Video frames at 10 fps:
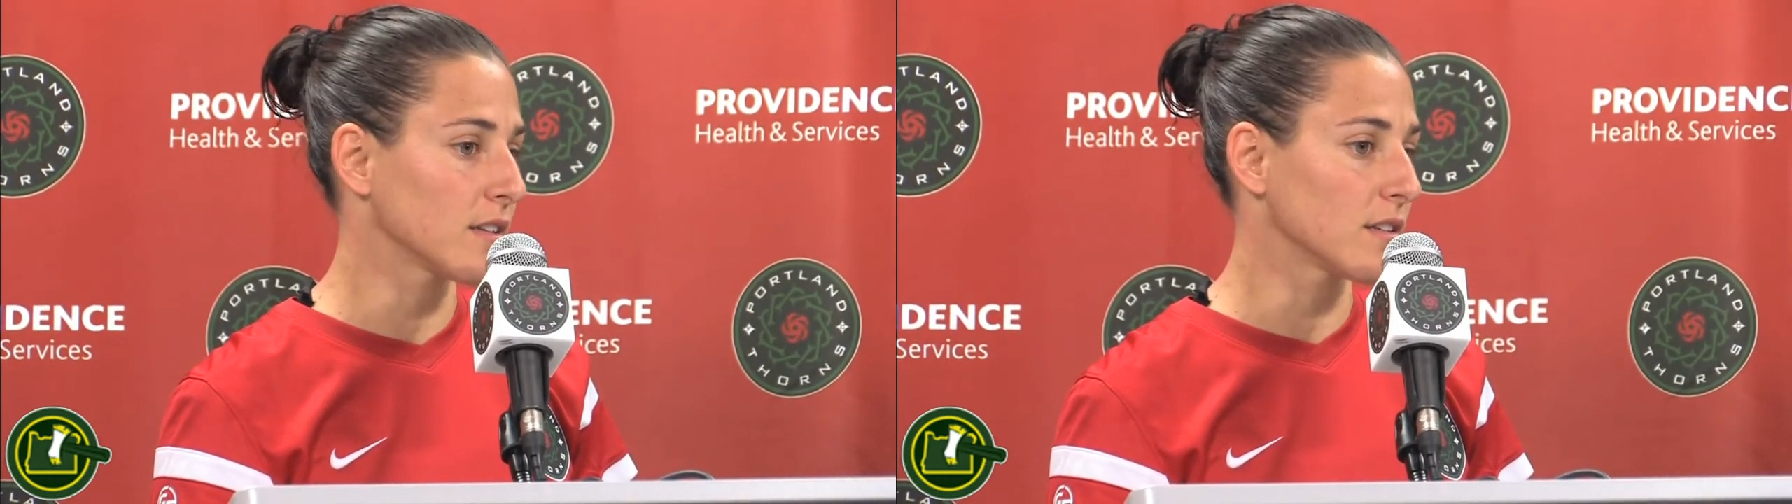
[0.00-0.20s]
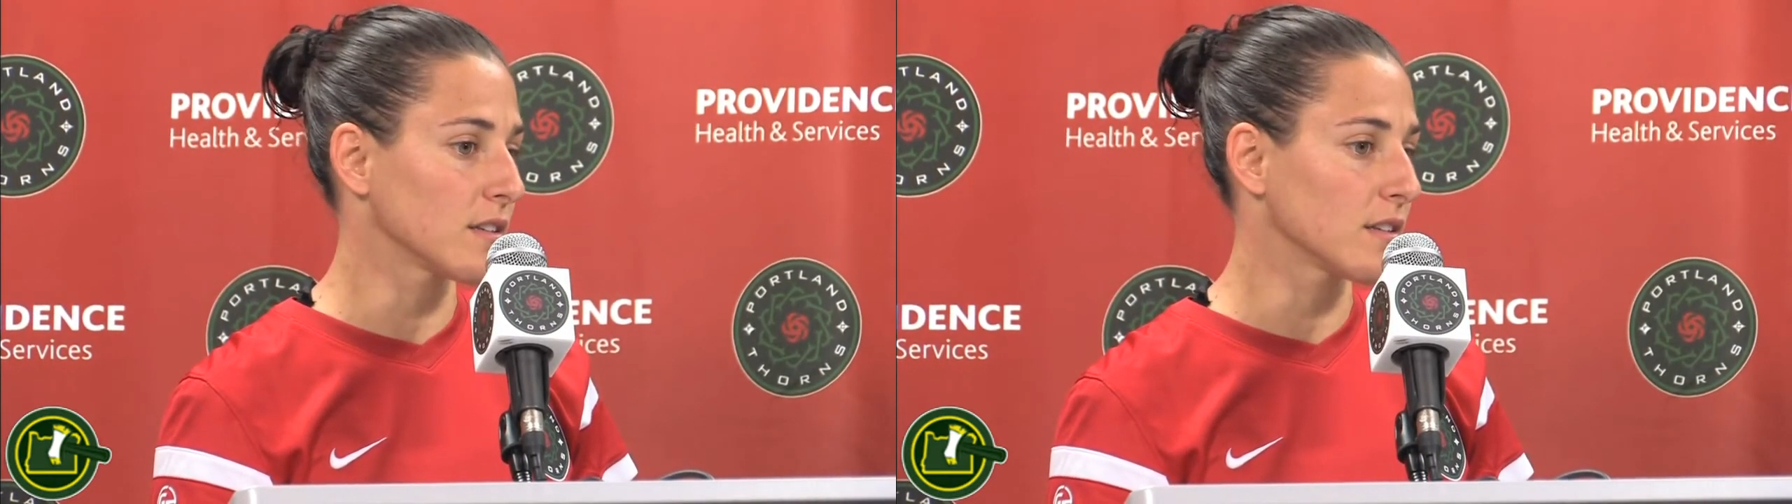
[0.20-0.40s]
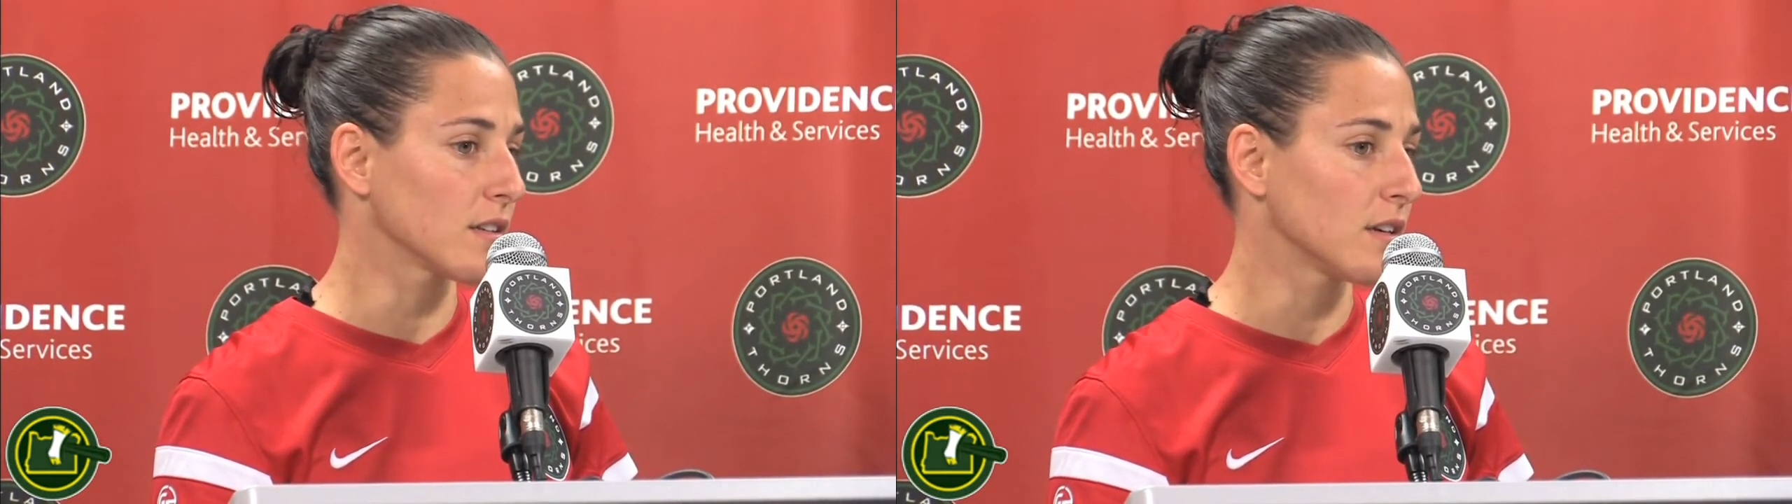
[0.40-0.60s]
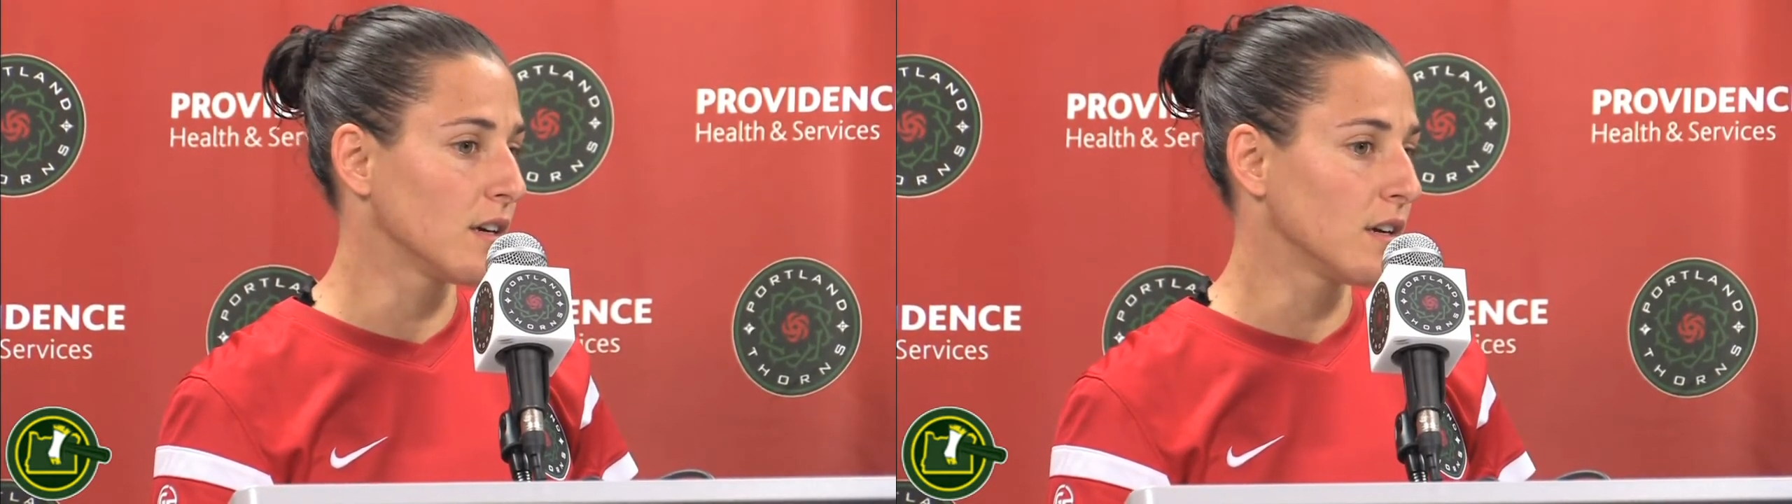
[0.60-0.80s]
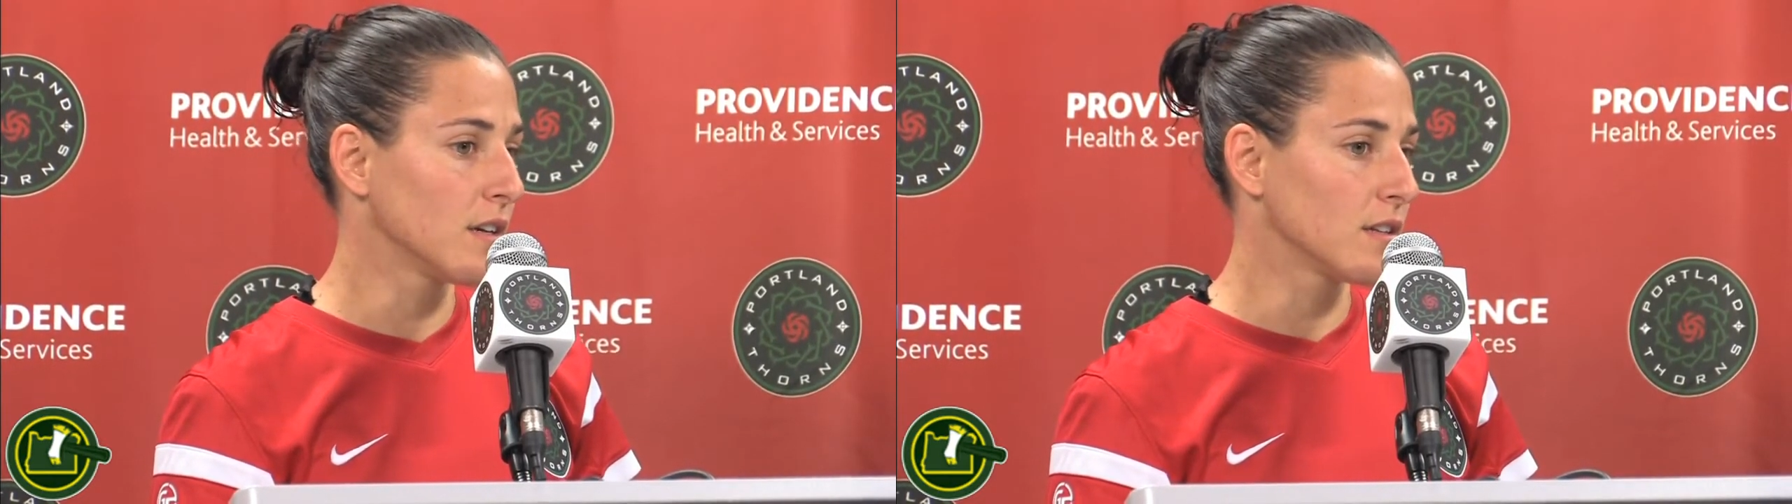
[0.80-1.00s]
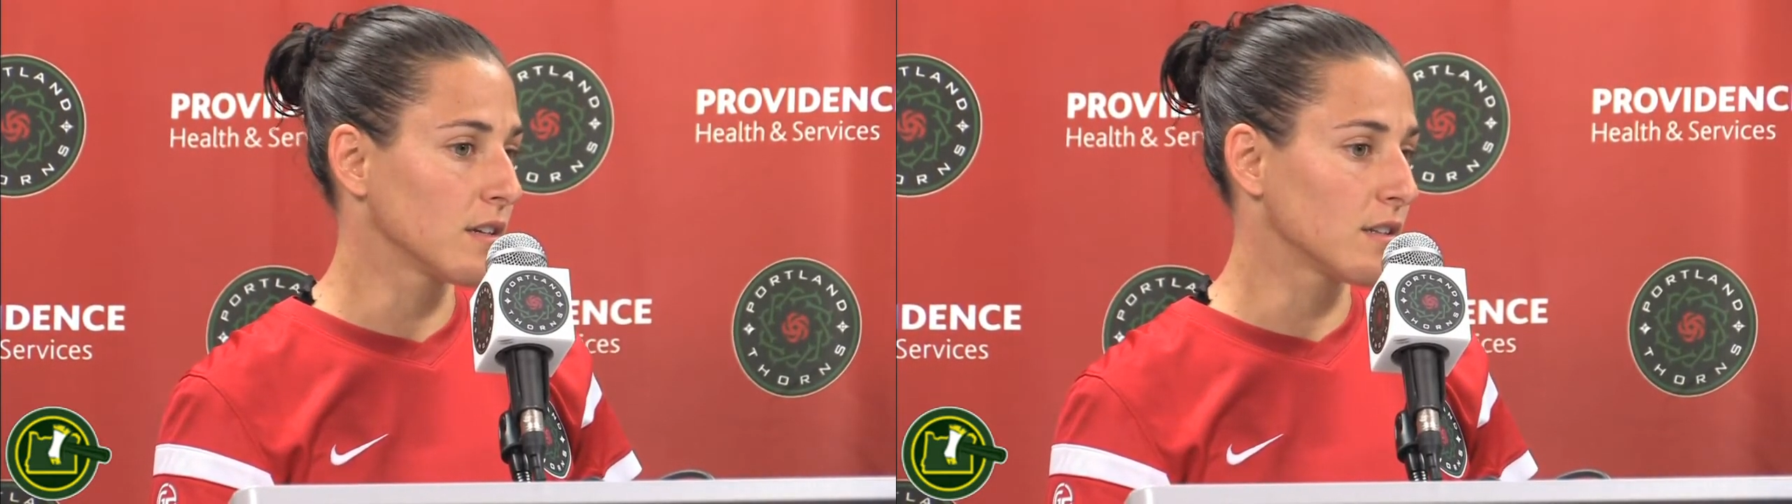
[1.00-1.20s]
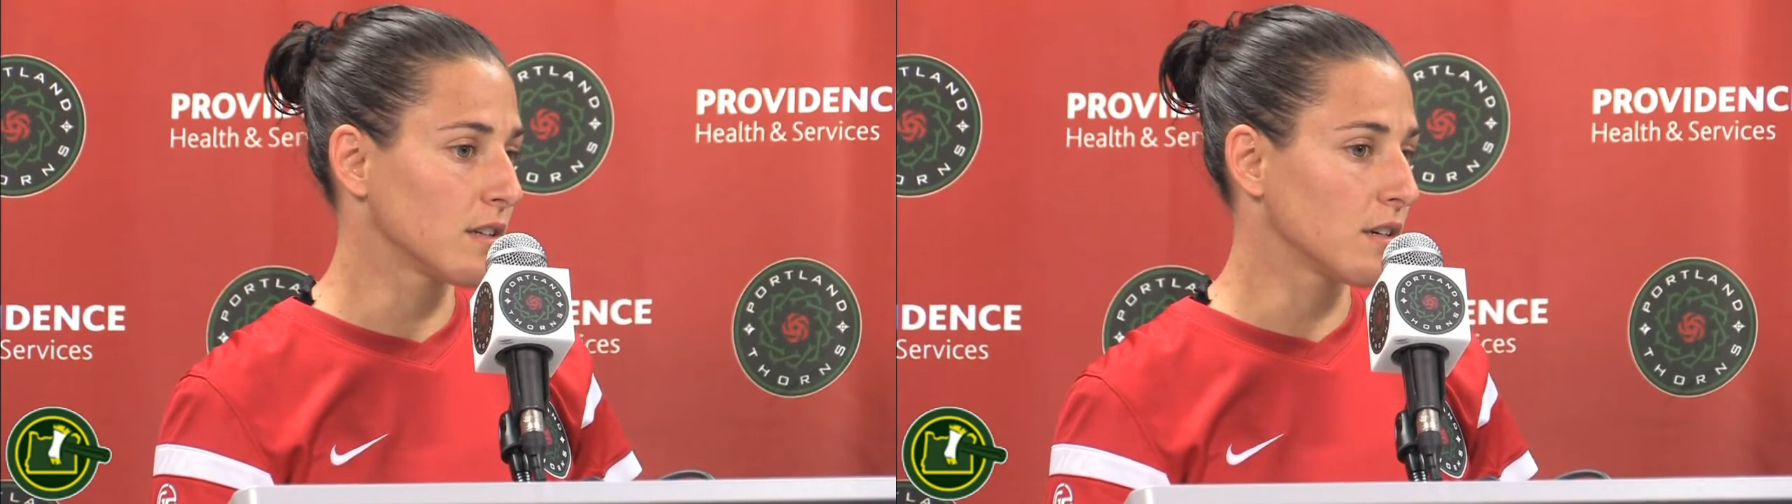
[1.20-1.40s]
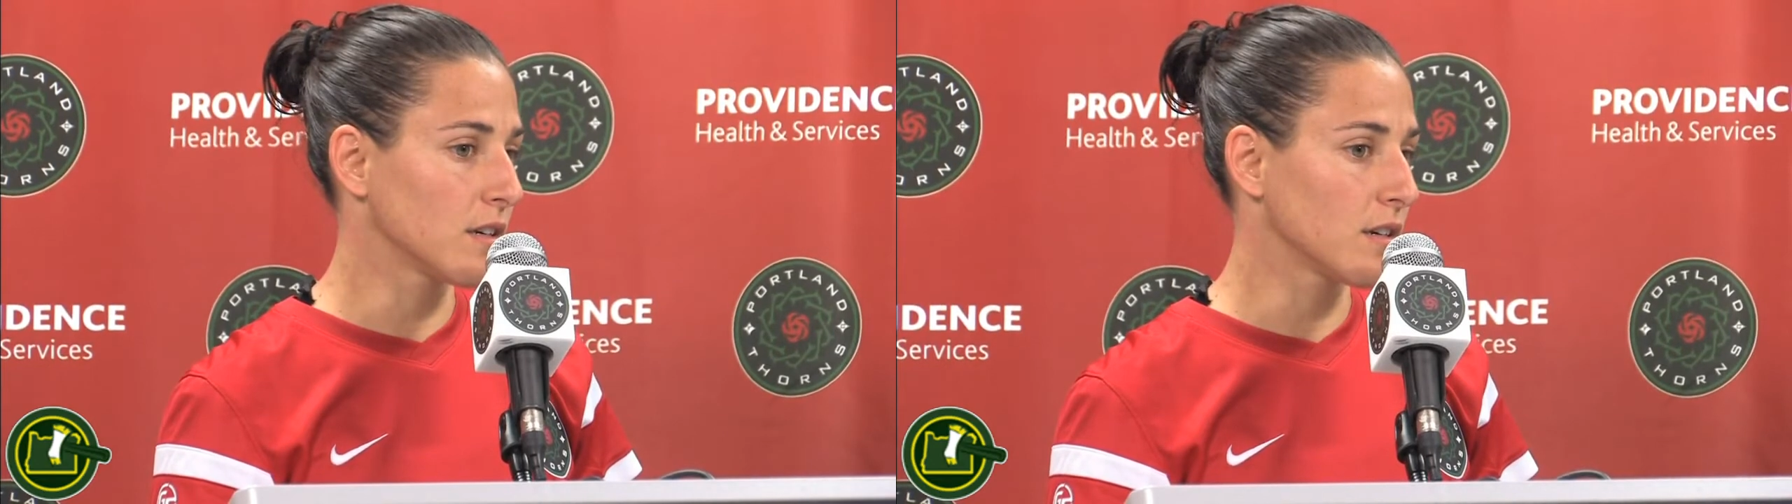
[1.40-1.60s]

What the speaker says: And that